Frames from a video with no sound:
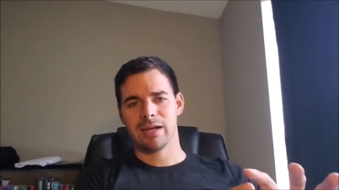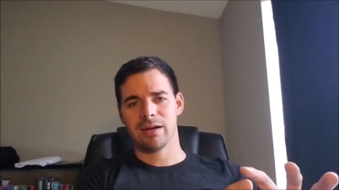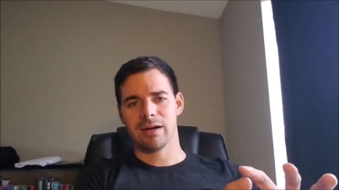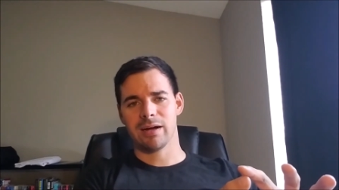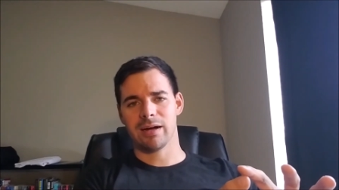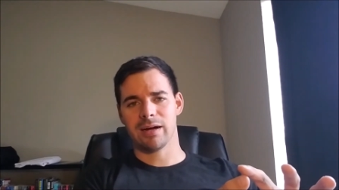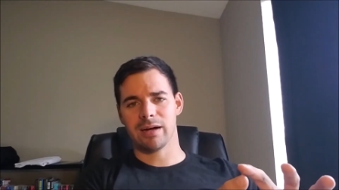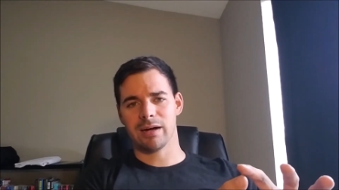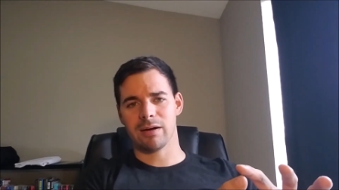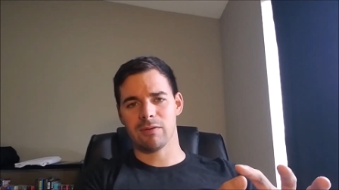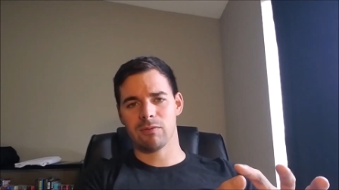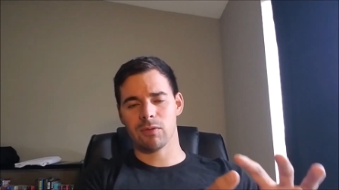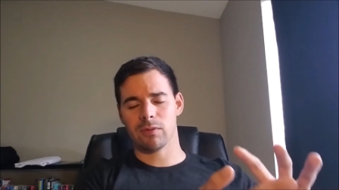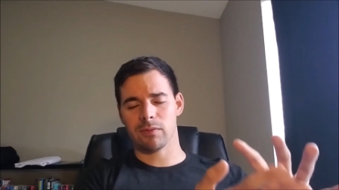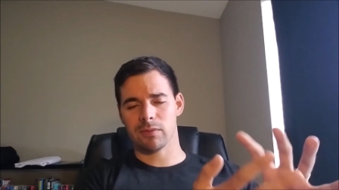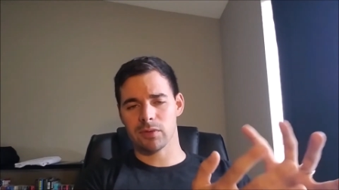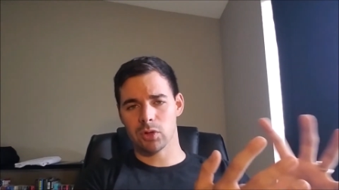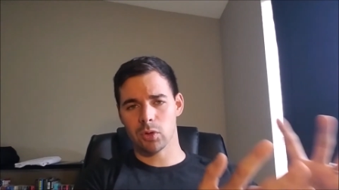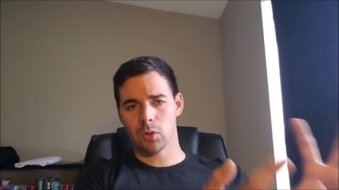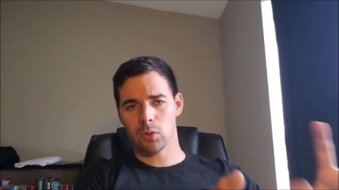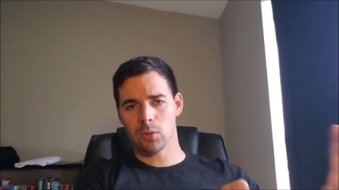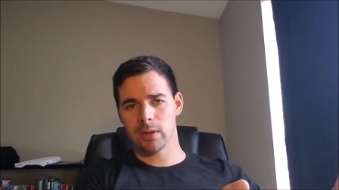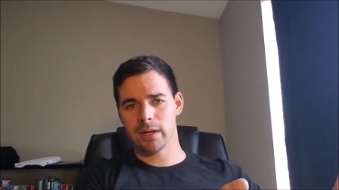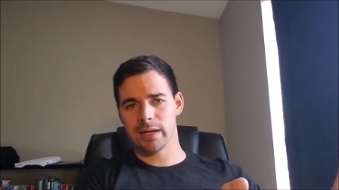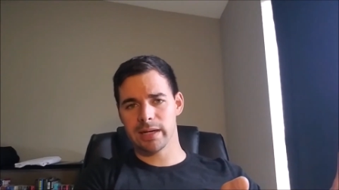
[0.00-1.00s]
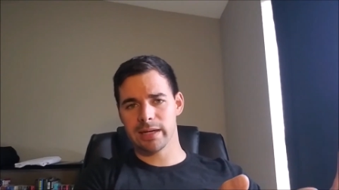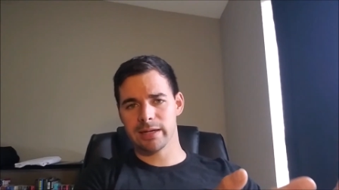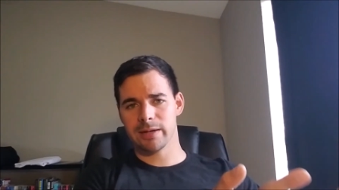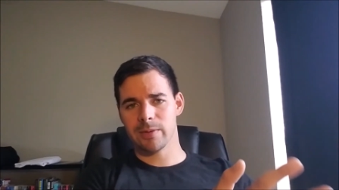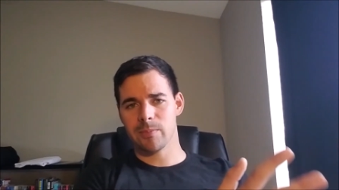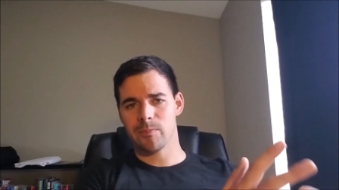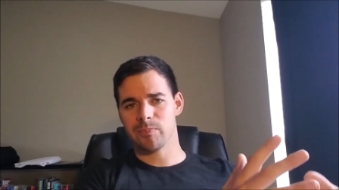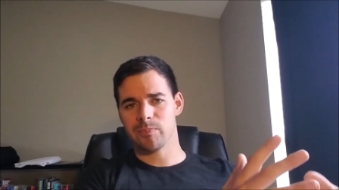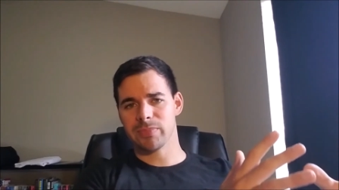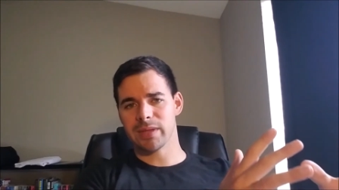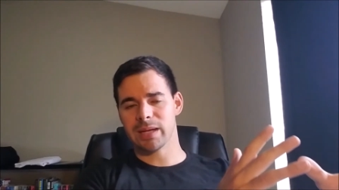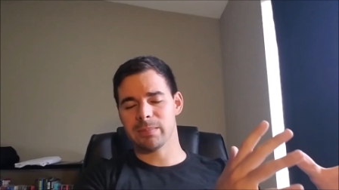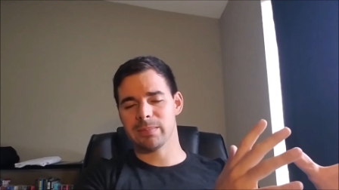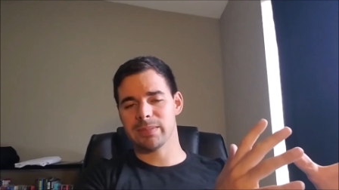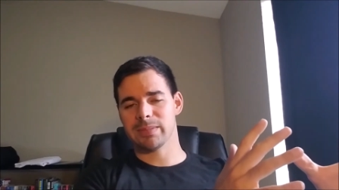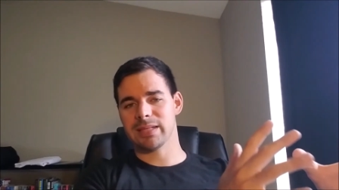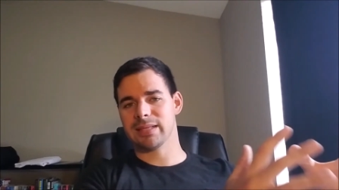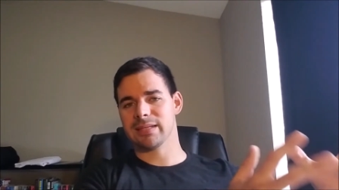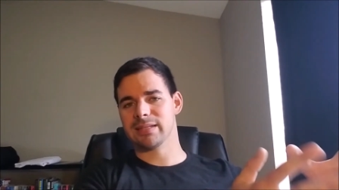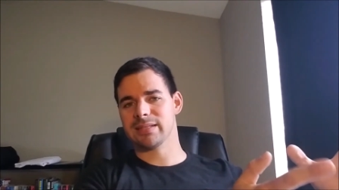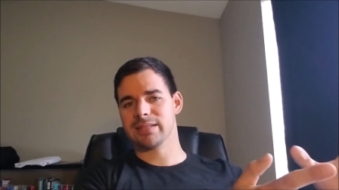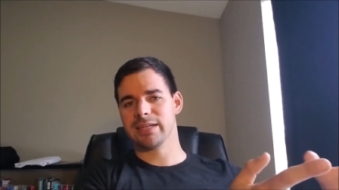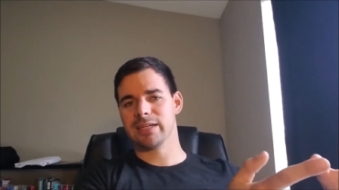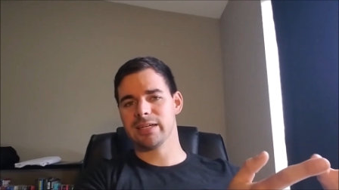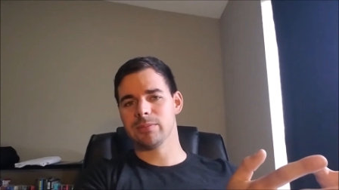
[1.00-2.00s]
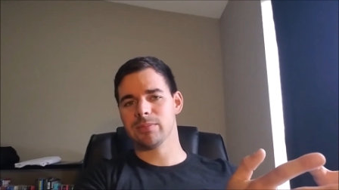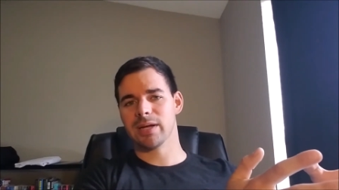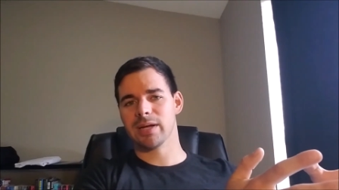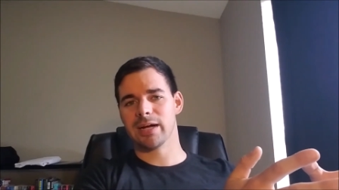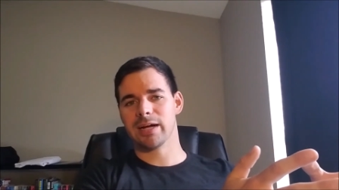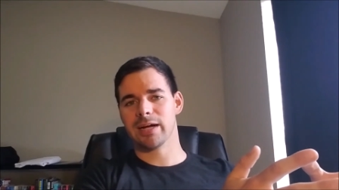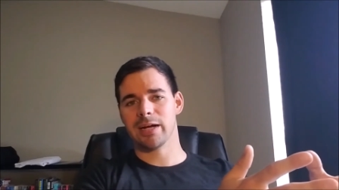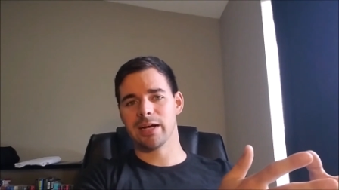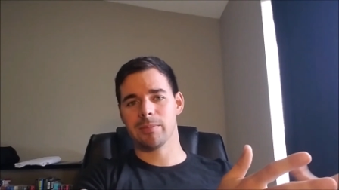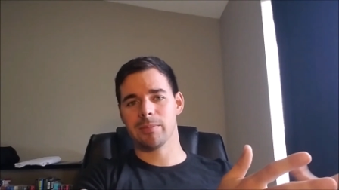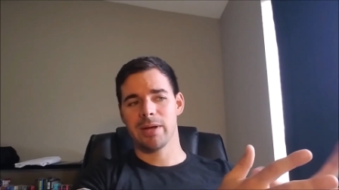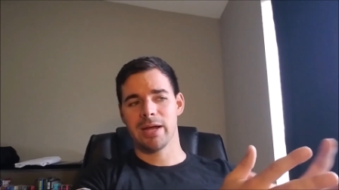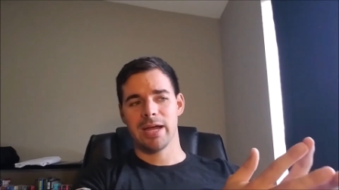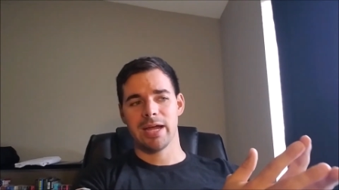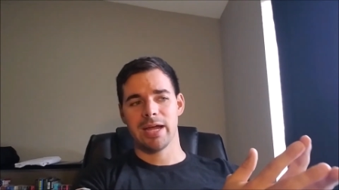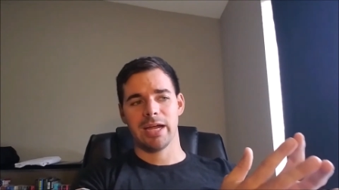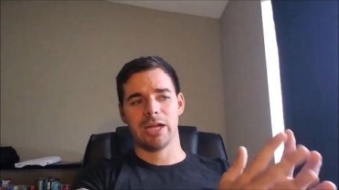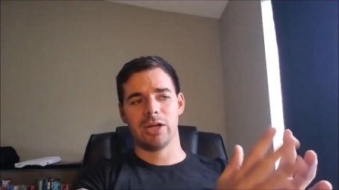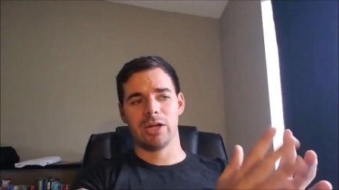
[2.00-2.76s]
from the Touareg, but at the same time,